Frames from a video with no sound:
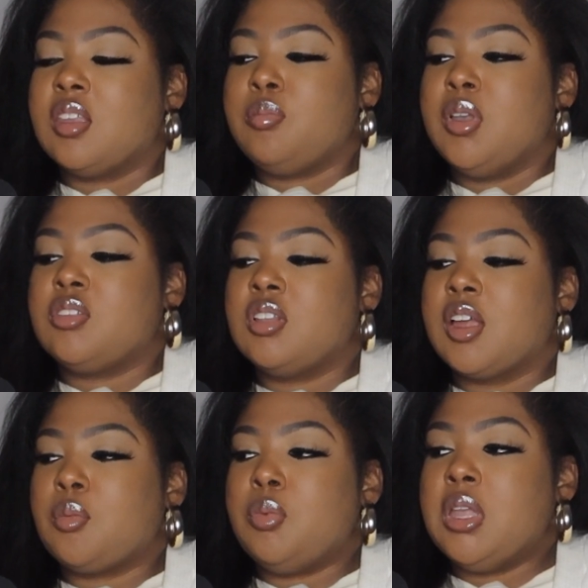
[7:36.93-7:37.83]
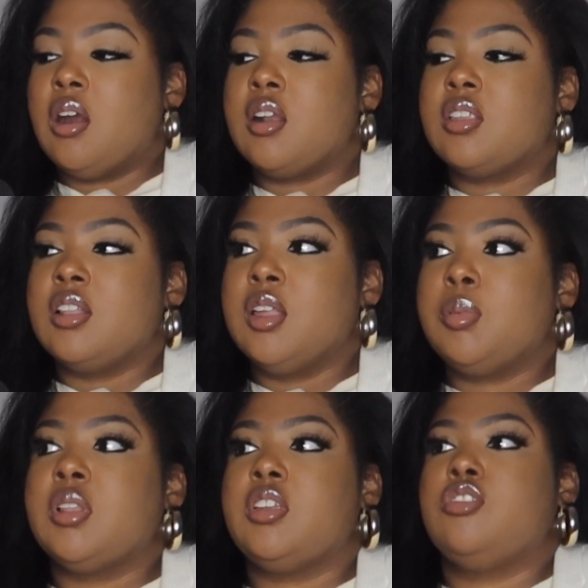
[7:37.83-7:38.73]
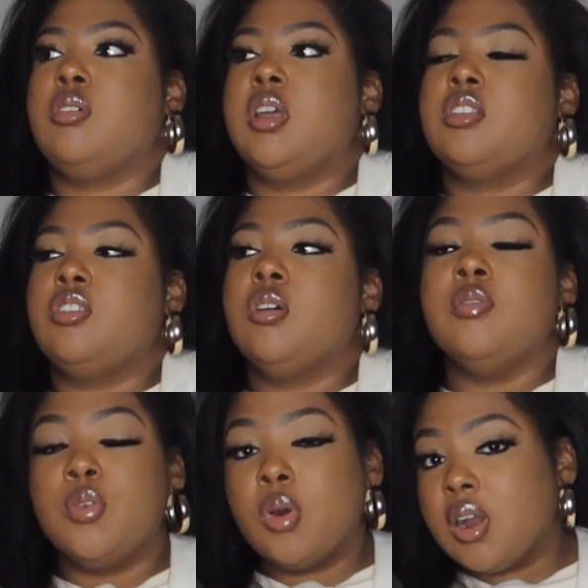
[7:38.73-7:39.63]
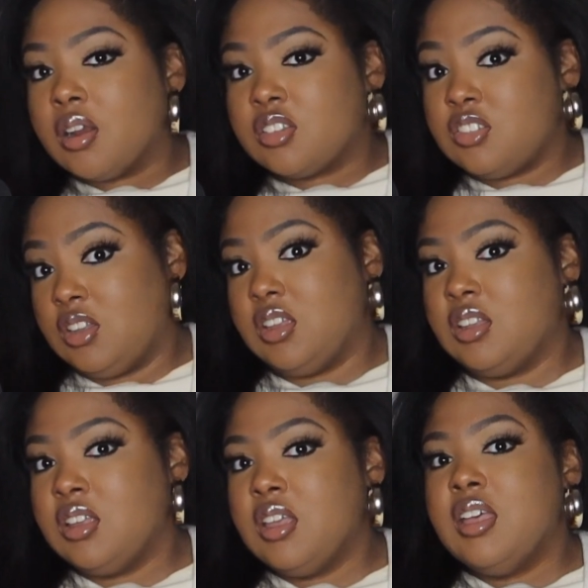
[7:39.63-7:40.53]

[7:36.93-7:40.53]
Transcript: that picture like we are deliberately trying to avoid our shit.